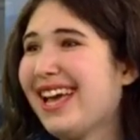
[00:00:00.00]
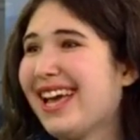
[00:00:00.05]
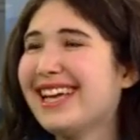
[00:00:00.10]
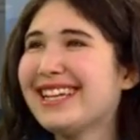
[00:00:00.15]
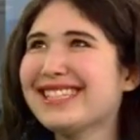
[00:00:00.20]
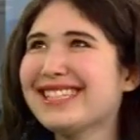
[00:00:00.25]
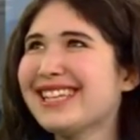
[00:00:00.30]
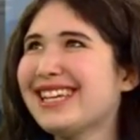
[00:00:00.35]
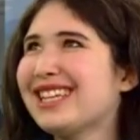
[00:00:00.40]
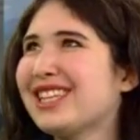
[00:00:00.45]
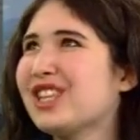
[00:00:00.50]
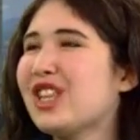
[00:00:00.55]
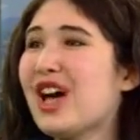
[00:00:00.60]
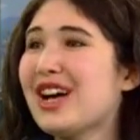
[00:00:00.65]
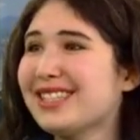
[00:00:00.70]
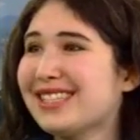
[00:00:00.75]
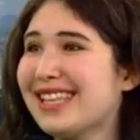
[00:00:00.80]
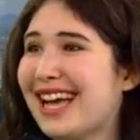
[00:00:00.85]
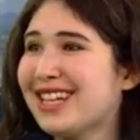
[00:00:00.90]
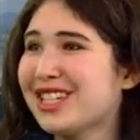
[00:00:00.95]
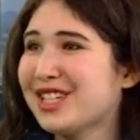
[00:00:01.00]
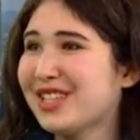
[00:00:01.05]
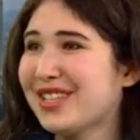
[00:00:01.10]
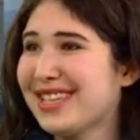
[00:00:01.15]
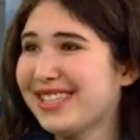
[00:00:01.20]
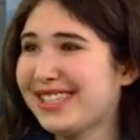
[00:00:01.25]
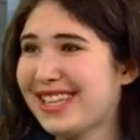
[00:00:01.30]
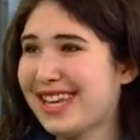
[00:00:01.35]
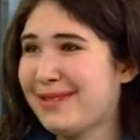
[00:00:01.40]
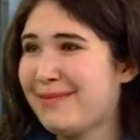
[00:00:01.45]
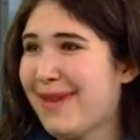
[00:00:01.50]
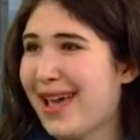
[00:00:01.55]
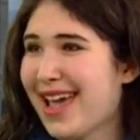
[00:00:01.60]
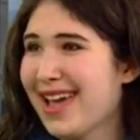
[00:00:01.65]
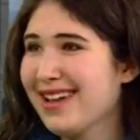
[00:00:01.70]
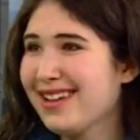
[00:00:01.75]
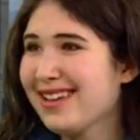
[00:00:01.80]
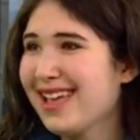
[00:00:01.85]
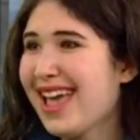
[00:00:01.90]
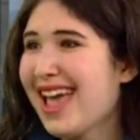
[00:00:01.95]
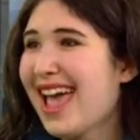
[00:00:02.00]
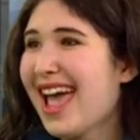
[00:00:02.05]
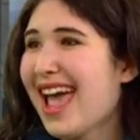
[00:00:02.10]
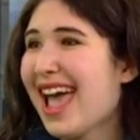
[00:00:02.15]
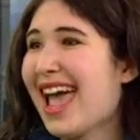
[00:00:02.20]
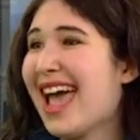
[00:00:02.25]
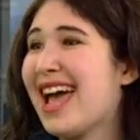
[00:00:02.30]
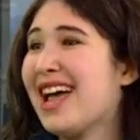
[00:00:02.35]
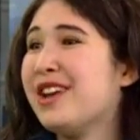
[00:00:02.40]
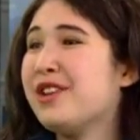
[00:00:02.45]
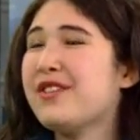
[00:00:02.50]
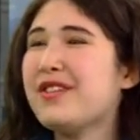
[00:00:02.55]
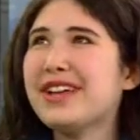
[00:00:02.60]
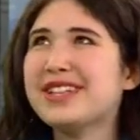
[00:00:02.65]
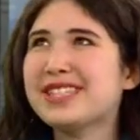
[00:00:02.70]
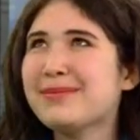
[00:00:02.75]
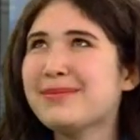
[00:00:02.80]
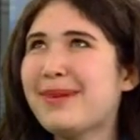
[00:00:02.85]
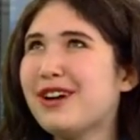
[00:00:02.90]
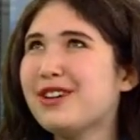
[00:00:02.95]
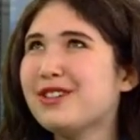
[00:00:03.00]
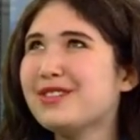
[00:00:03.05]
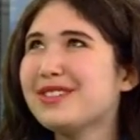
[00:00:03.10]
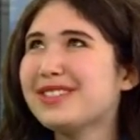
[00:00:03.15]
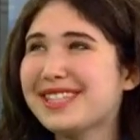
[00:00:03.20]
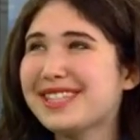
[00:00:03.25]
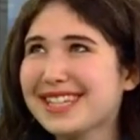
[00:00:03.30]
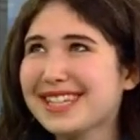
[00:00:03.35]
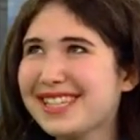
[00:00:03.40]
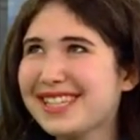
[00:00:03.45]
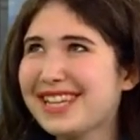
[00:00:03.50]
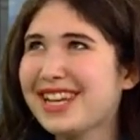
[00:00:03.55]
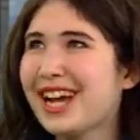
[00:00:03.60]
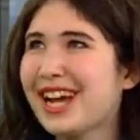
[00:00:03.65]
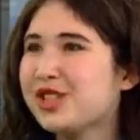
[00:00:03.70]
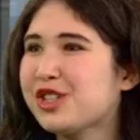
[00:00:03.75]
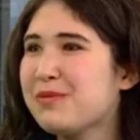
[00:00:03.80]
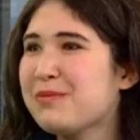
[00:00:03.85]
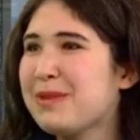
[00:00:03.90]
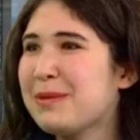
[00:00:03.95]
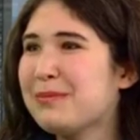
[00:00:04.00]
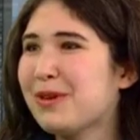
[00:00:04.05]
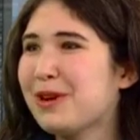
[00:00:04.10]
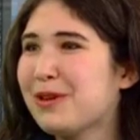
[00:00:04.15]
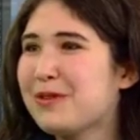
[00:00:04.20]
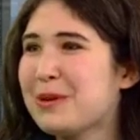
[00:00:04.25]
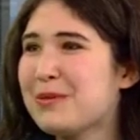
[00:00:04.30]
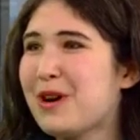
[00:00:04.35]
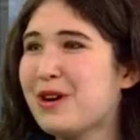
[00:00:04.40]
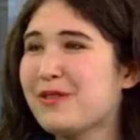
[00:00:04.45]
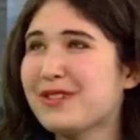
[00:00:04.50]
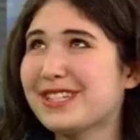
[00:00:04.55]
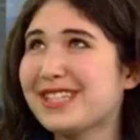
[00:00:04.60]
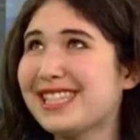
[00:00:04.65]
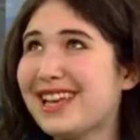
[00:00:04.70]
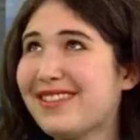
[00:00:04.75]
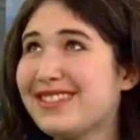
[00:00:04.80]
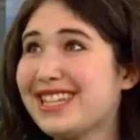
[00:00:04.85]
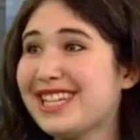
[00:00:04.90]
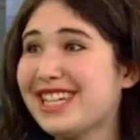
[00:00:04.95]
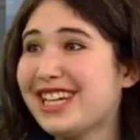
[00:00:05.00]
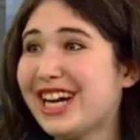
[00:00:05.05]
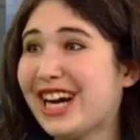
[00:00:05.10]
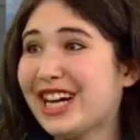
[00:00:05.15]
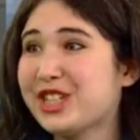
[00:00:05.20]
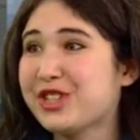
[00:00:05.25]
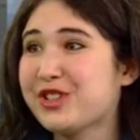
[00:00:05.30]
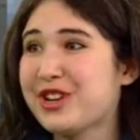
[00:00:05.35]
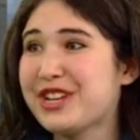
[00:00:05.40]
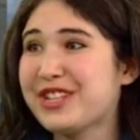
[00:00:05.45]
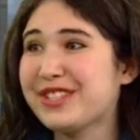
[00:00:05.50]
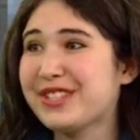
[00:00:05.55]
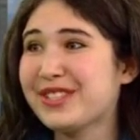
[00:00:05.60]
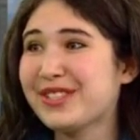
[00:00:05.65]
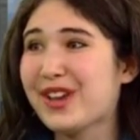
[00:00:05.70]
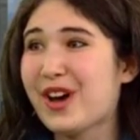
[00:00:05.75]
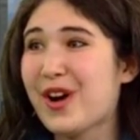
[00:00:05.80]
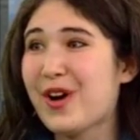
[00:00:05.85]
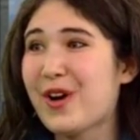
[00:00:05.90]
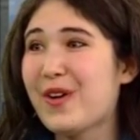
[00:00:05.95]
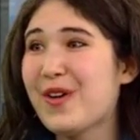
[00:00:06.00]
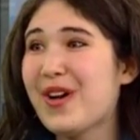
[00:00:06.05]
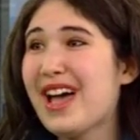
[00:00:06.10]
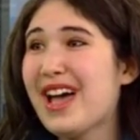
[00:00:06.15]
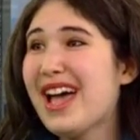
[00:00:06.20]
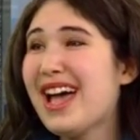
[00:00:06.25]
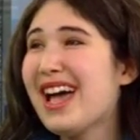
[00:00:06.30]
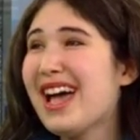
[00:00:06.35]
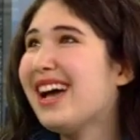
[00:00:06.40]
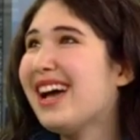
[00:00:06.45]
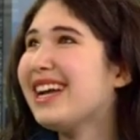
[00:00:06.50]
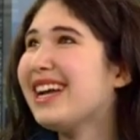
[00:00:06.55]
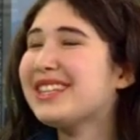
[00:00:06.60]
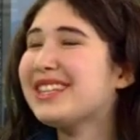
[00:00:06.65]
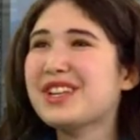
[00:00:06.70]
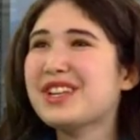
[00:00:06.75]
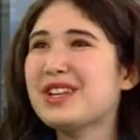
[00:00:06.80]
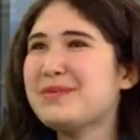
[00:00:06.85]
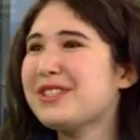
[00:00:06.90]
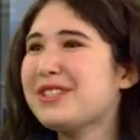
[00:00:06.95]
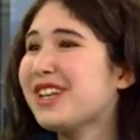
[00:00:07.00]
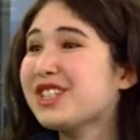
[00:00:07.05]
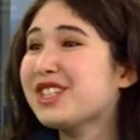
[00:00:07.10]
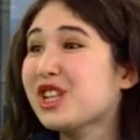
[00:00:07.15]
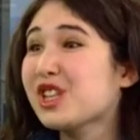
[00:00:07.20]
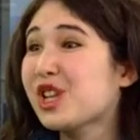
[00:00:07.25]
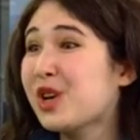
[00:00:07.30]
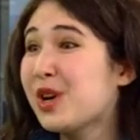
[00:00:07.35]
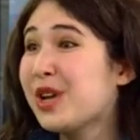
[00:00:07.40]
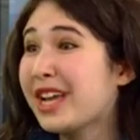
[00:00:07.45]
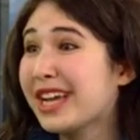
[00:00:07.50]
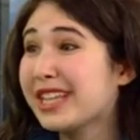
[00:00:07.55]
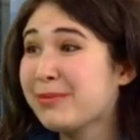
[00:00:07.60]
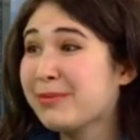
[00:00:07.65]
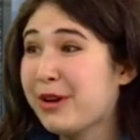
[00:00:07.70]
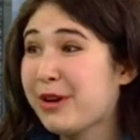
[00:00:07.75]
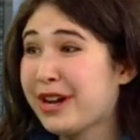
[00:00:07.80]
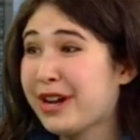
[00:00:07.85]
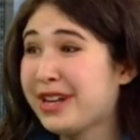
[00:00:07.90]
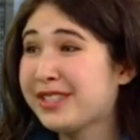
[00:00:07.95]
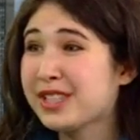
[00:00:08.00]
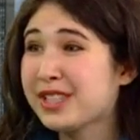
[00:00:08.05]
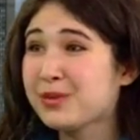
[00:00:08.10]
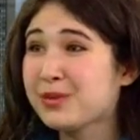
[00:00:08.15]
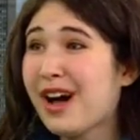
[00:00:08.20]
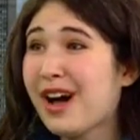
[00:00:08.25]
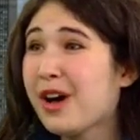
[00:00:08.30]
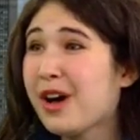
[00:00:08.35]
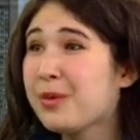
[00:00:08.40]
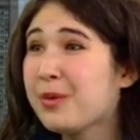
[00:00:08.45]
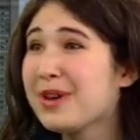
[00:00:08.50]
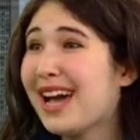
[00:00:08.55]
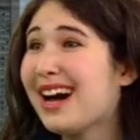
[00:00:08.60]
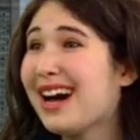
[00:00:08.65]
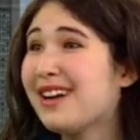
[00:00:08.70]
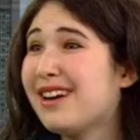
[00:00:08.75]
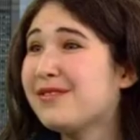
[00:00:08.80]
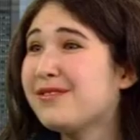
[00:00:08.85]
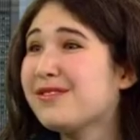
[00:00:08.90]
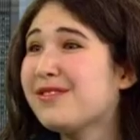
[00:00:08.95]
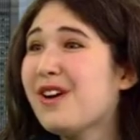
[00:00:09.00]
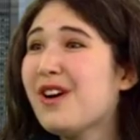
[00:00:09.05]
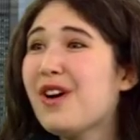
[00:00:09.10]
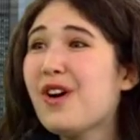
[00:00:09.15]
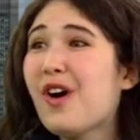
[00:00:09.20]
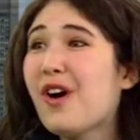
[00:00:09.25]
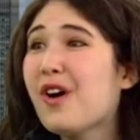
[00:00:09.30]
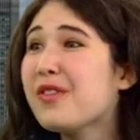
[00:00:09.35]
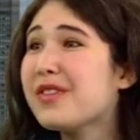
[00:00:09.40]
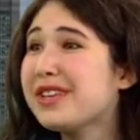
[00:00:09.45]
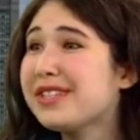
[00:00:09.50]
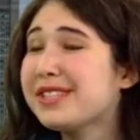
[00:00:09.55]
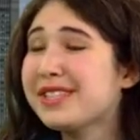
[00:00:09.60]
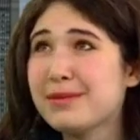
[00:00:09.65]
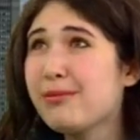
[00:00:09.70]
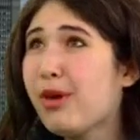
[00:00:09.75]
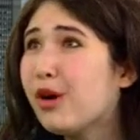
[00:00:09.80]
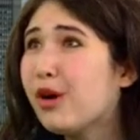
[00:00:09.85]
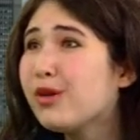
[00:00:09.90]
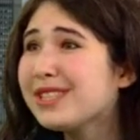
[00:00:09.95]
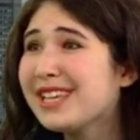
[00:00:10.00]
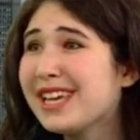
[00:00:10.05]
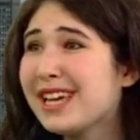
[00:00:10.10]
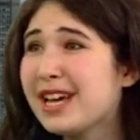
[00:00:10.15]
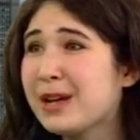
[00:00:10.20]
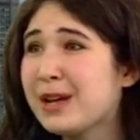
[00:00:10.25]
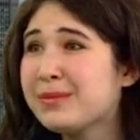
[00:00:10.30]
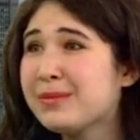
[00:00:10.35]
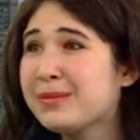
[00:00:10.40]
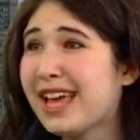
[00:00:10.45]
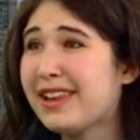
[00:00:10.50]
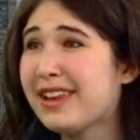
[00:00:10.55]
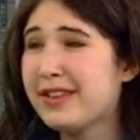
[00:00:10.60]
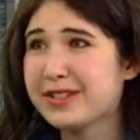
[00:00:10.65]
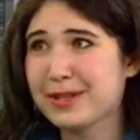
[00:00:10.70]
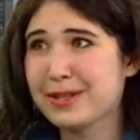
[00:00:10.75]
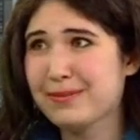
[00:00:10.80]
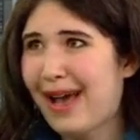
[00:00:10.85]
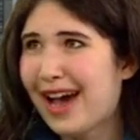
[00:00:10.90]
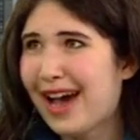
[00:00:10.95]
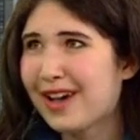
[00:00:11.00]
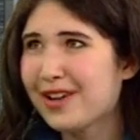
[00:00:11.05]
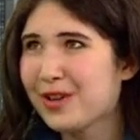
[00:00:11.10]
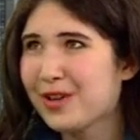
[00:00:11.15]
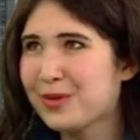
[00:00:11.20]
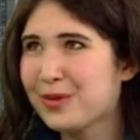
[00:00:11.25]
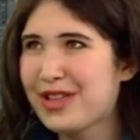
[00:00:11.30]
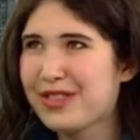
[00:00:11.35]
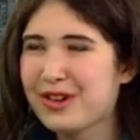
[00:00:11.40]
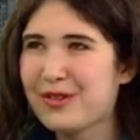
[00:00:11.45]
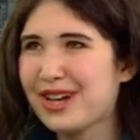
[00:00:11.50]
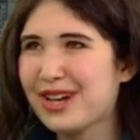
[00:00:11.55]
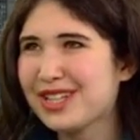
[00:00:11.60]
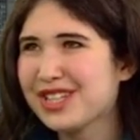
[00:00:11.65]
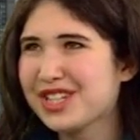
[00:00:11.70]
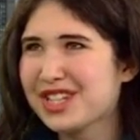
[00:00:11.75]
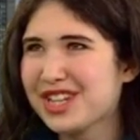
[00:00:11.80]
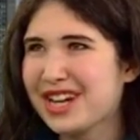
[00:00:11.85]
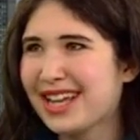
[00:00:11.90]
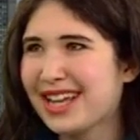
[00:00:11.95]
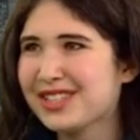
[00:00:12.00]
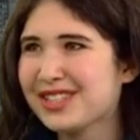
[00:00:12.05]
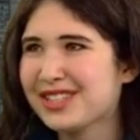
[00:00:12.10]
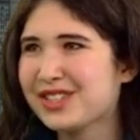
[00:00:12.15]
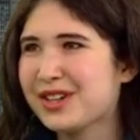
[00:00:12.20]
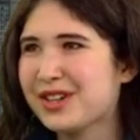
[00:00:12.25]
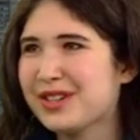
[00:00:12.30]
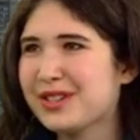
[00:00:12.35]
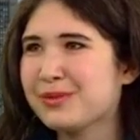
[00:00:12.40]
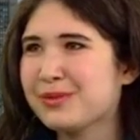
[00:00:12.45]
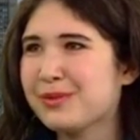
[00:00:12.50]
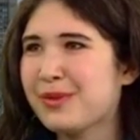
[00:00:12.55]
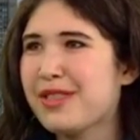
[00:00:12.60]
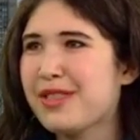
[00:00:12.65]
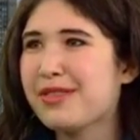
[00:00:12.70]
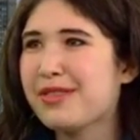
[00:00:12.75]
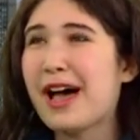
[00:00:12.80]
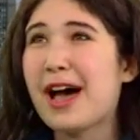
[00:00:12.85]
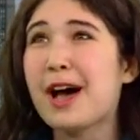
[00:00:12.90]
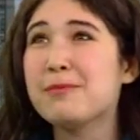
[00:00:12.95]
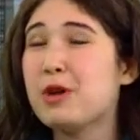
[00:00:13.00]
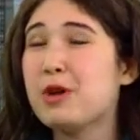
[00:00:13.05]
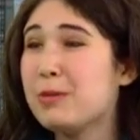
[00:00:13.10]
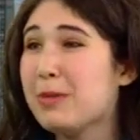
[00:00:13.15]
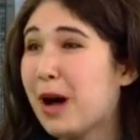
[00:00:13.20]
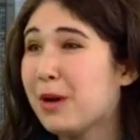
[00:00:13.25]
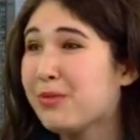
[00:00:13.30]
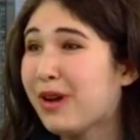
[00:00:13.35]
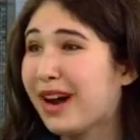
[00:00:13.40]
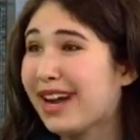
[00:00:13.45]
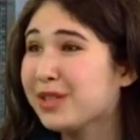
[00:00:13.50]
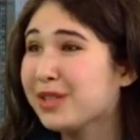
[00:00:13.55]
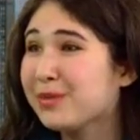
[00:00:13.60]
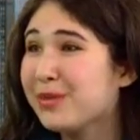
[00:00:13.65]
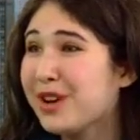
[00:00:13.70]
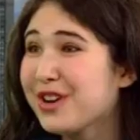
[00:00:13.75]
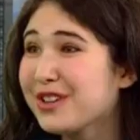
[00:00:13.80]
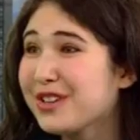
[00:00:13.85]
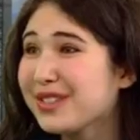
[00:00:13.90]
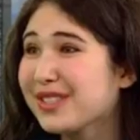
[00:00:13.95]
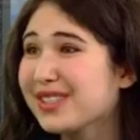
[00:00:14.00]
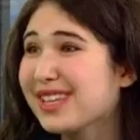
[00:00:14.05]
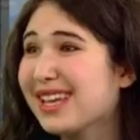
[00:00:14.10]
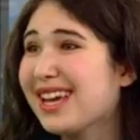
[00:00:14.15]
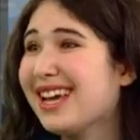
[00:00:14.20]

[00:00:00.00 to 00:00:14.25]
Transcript: It's in Los Angeles in May, and it's about 1,600 people from over 70 countries. So wow. it's going to be such a learning experience as well. We have all these symposiums, and there's a panel with question and answers with um, Nobel Prize winners.